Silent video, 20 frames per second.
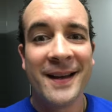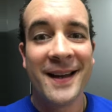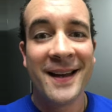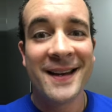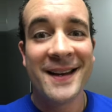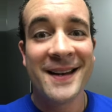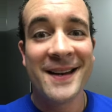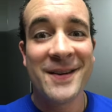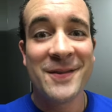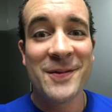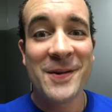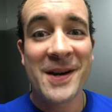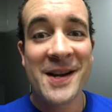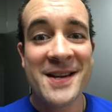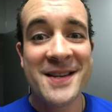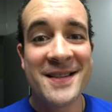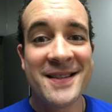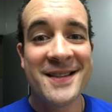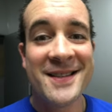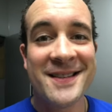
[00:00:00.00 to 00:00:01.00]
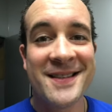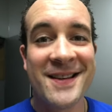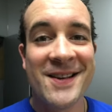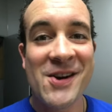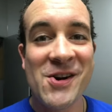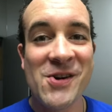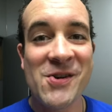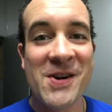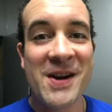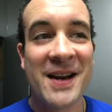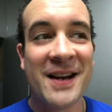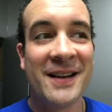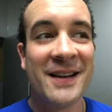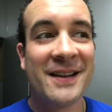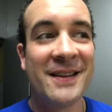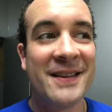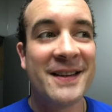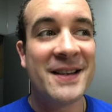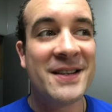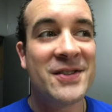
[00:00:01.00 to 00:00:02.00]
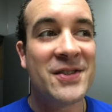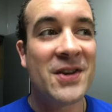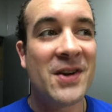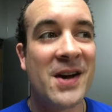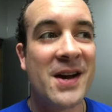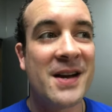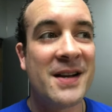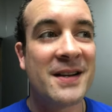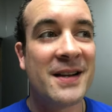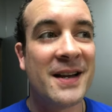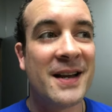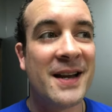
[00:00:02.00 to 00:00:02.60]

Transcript: any advice? All right, thanks a lot.